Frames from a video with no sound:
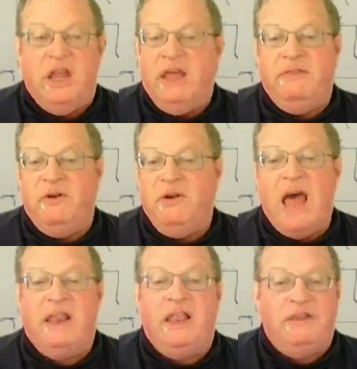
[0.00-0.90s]
And they're
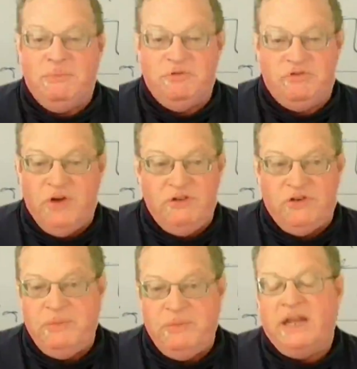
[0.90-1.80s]
not like some
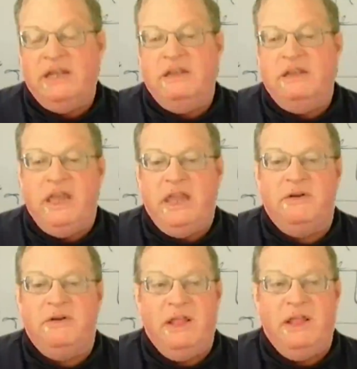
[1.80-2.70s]
stranger abducted the kid
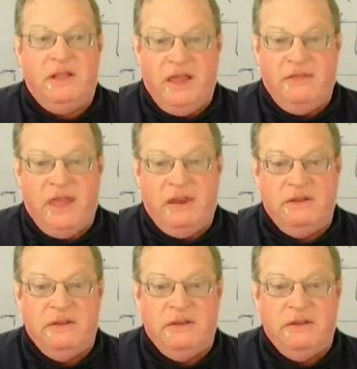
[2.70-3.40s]
or anything like that.